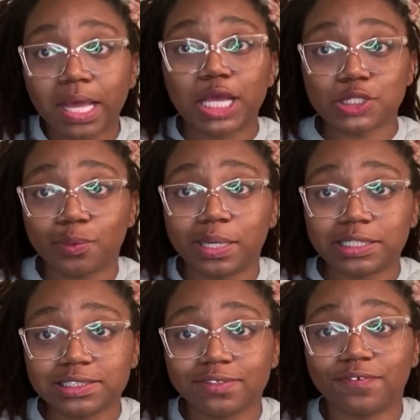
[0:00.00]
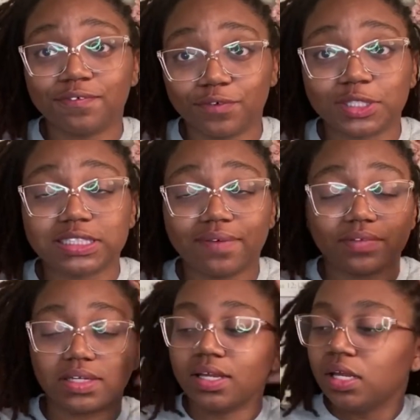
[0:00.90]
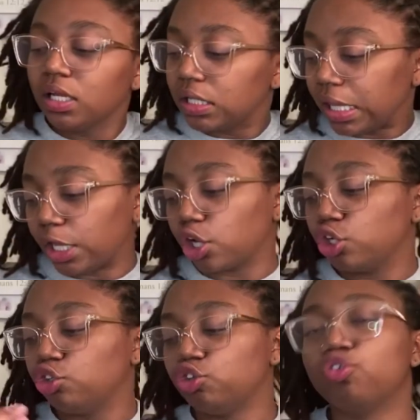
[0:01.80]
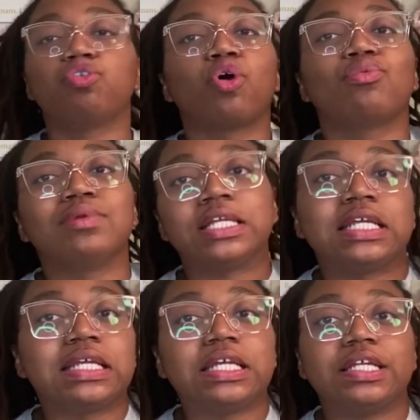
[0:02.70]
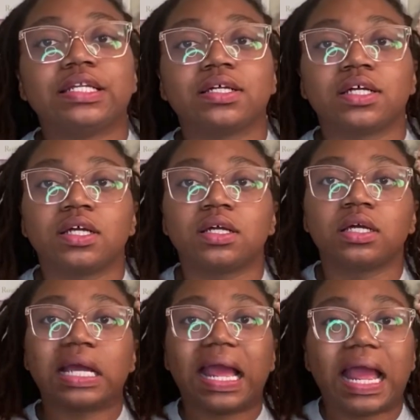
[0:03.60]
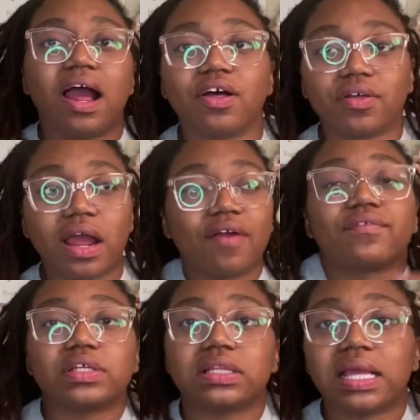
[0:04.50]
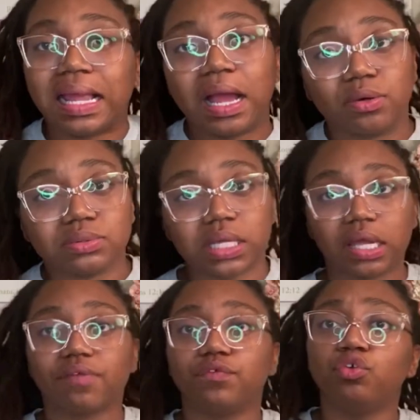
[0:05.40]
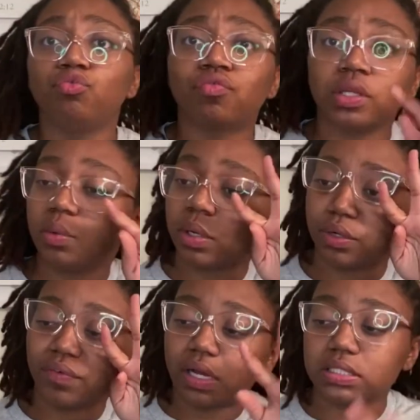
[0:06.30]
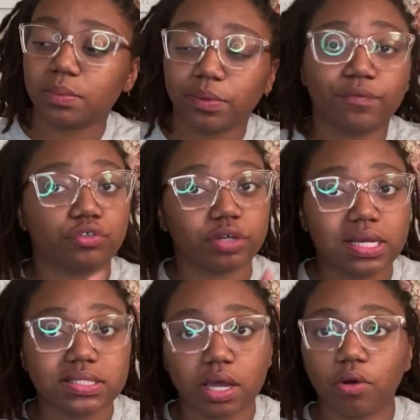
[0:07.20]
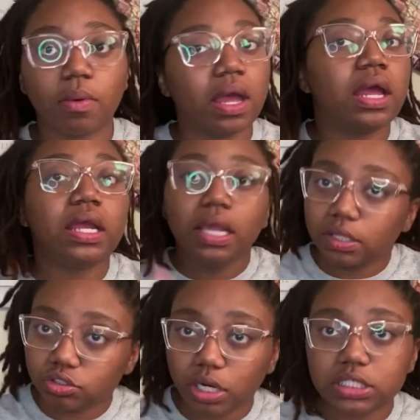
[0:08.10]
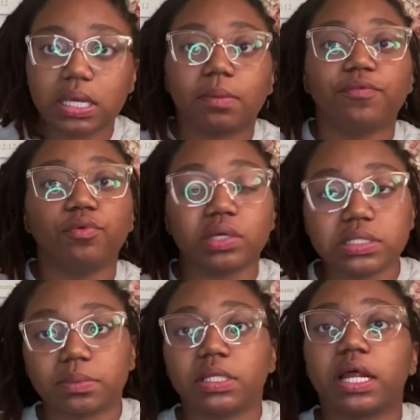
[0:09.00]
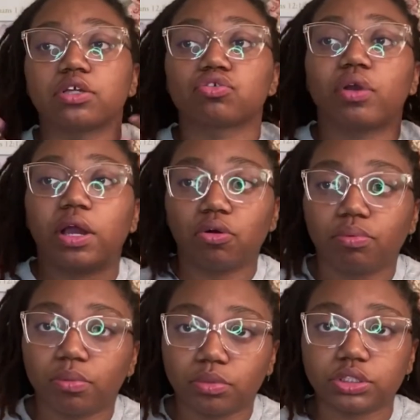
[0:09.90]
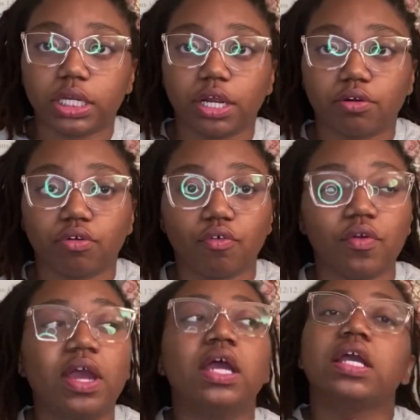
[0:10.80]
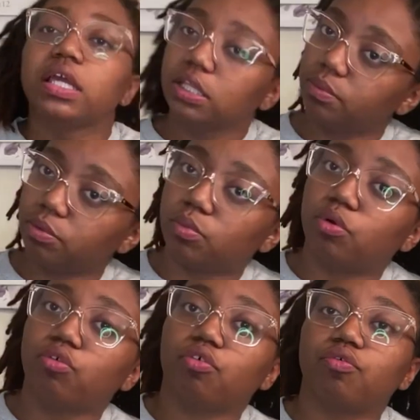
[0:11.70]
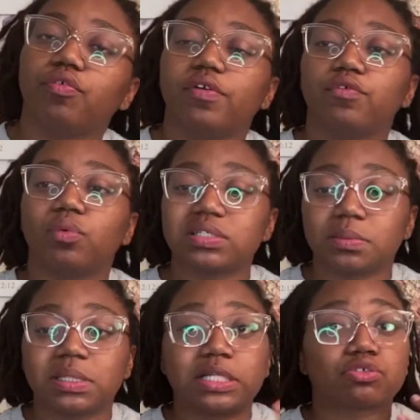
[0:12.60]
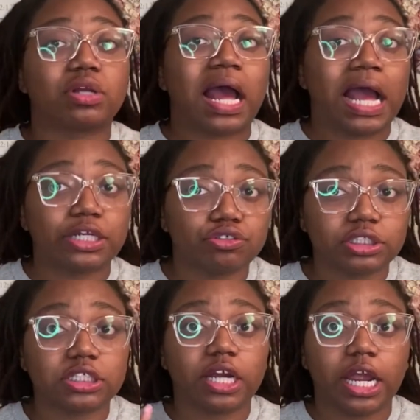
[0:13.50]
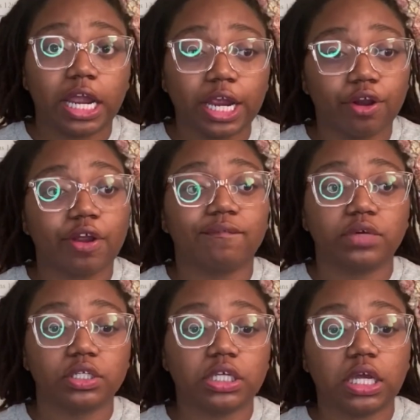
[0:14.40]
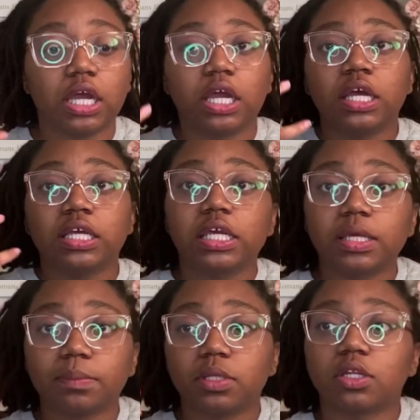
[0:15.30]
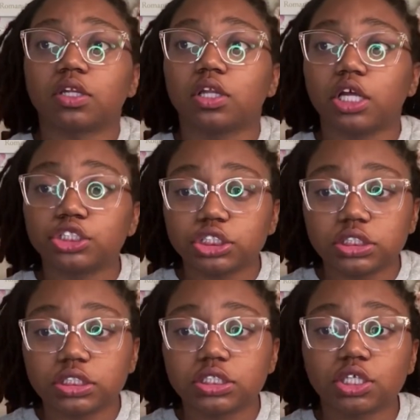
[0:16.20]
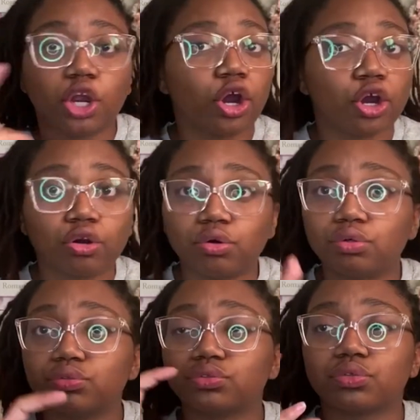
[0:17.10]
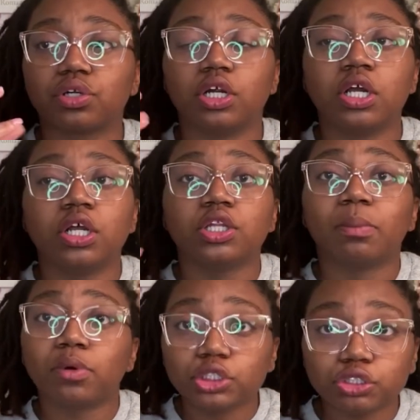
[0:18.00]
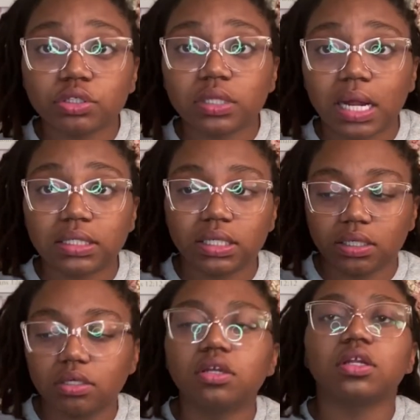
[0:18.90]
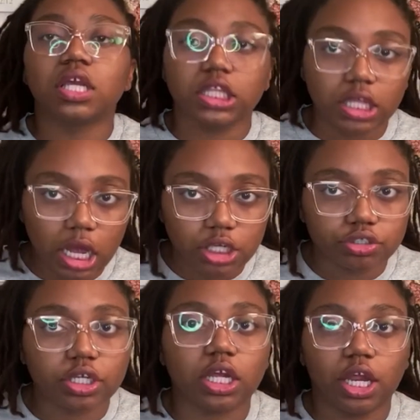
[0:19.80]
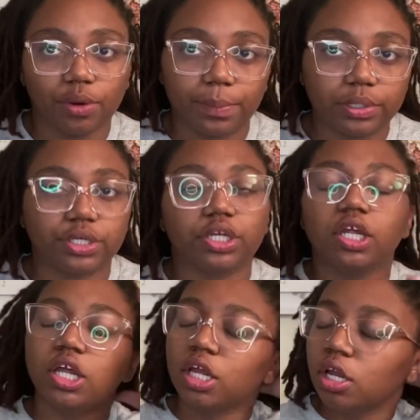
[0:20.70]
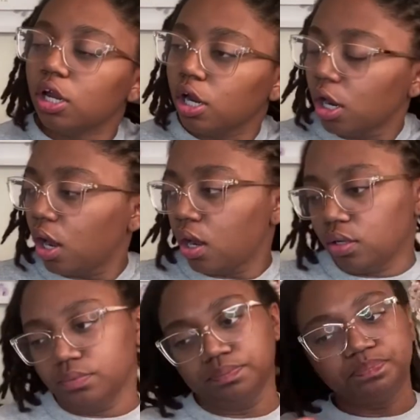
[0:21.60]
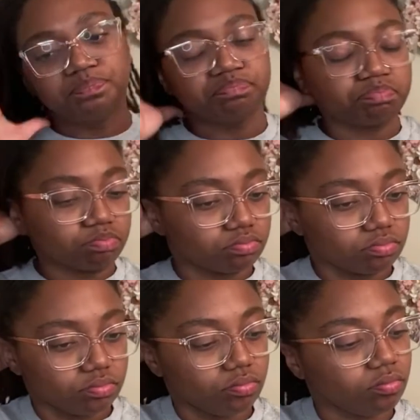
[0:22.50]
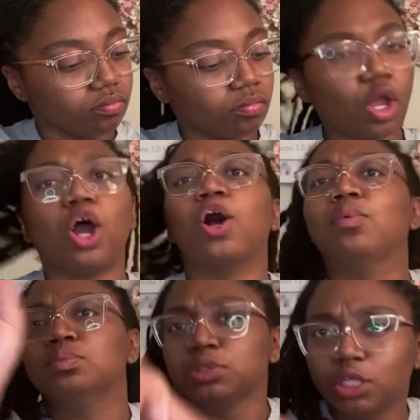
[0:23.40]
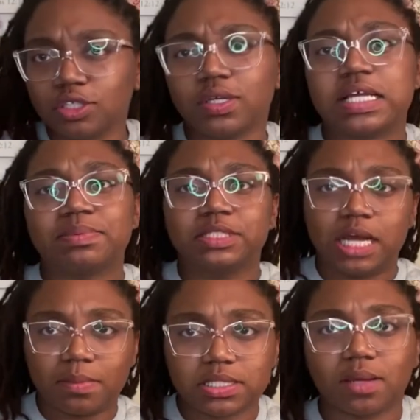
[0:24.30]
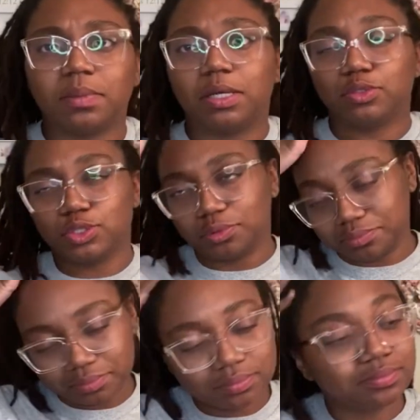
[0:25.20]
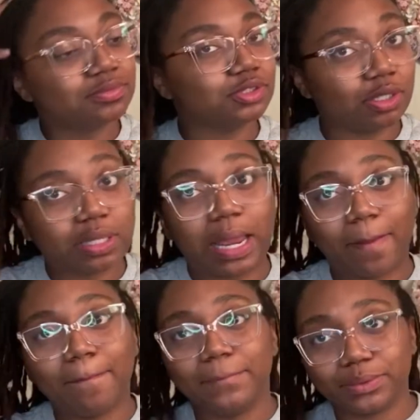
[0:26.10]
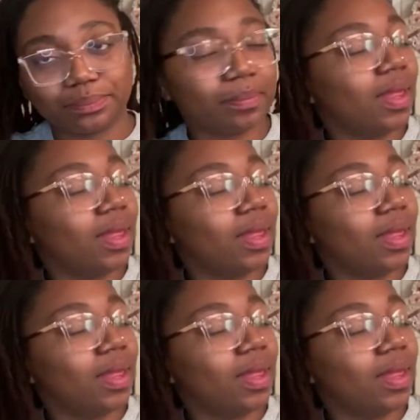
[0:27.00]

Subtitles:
SOS 47, like, you don't need everything else. Like, if you really want to find something for dry scalp, get the dry scalp. If you want something that's going to help promote your hair growth, get the promote growth. If you want something that's going to hydrate your hair and really keep the luscious curls or the moisture locked in, get the hydrating hair butter. Oh, she also has pajamas coming out too, so yeah, boom.